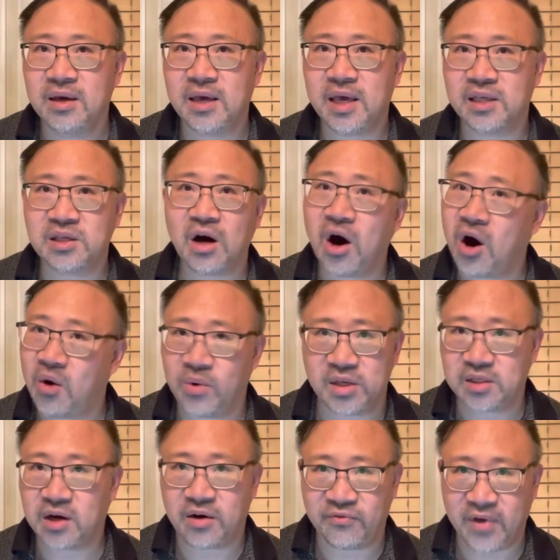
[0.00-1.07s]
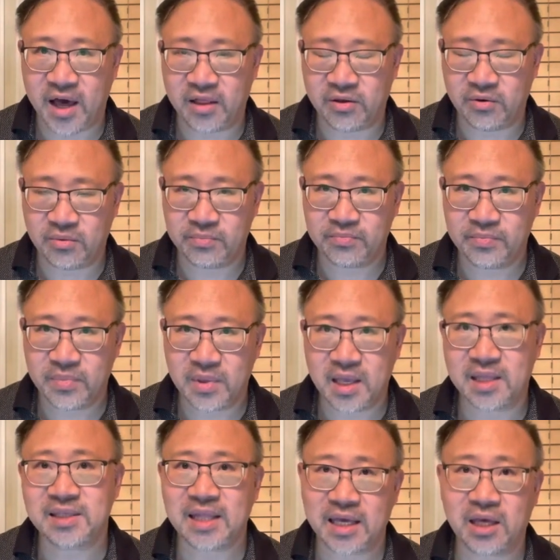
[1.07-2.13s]
It's always got value.
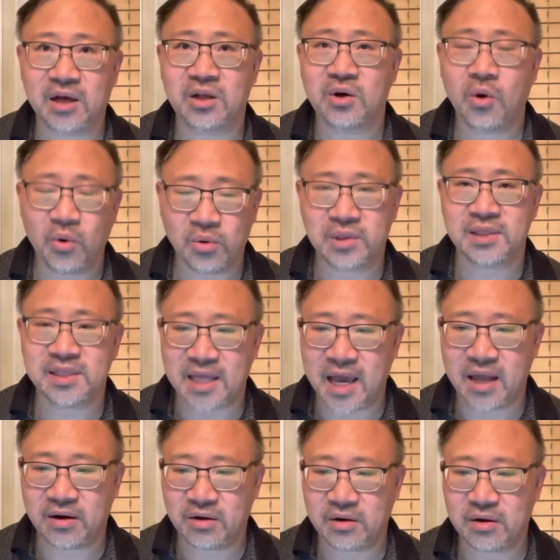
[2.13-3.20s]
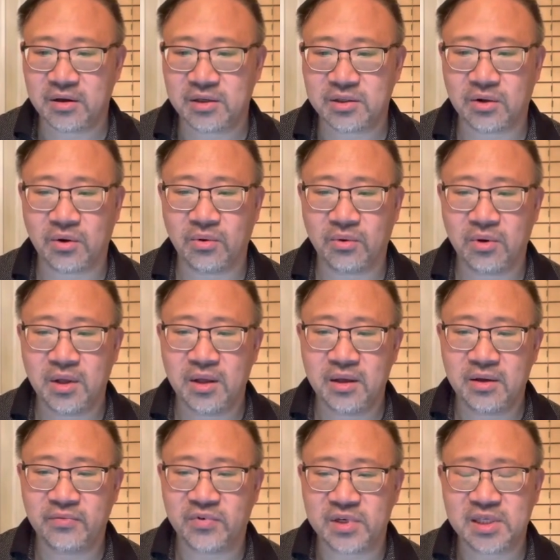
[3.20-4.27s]
It's like a gold standard. So
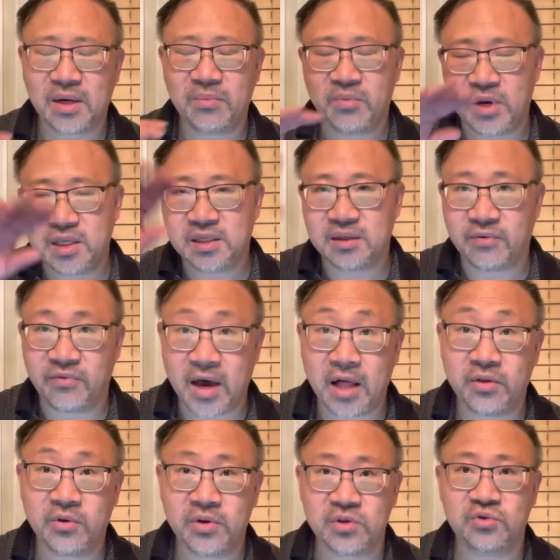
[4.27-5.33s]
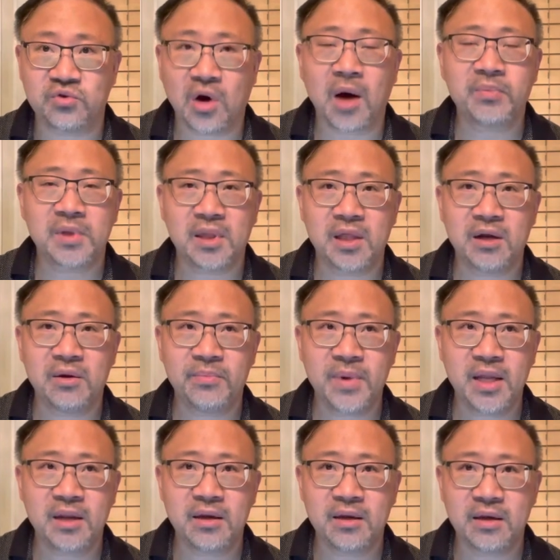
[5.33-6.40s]
for some reason, the value has dropped a little
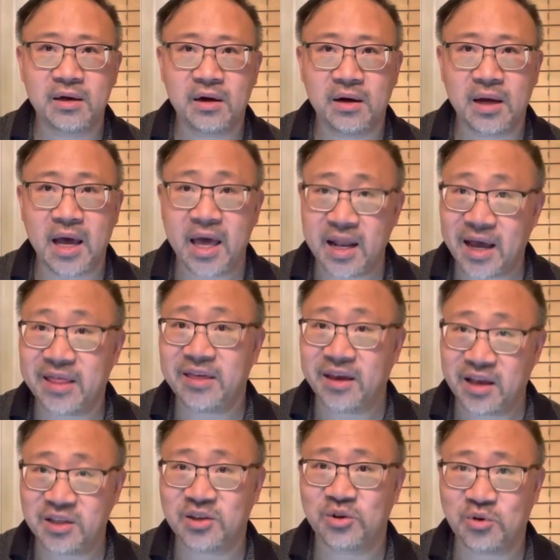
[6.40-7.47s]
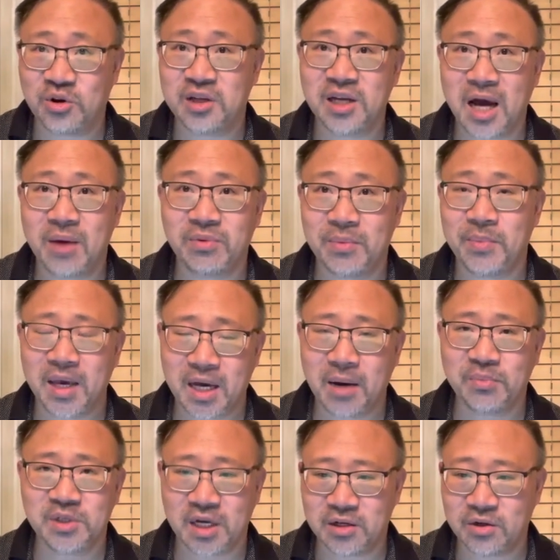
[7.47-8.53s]
bit, and I think it's a good time to pick up
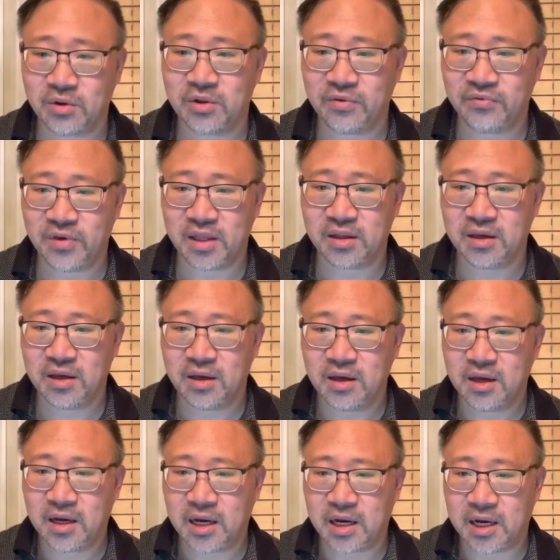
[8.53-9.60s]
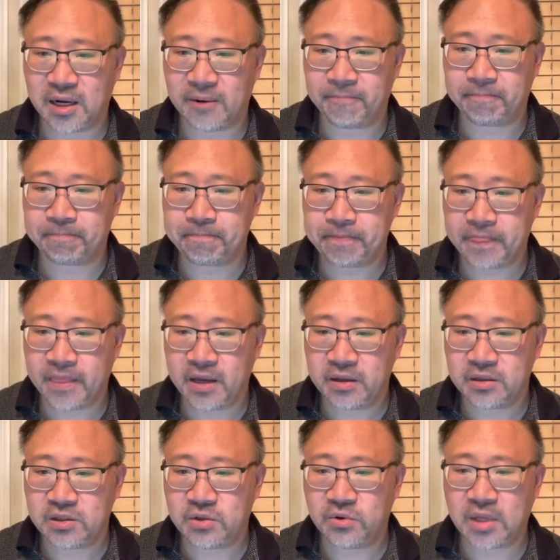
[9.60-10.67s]
Chateau Lafite. Um,
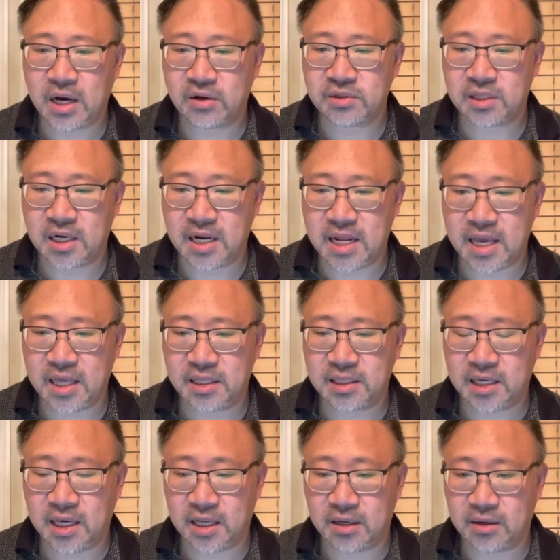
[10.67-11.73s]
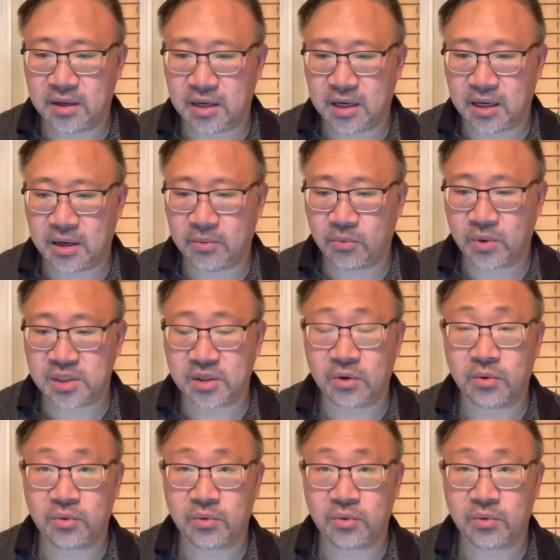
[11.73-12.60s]
2018 uh, was a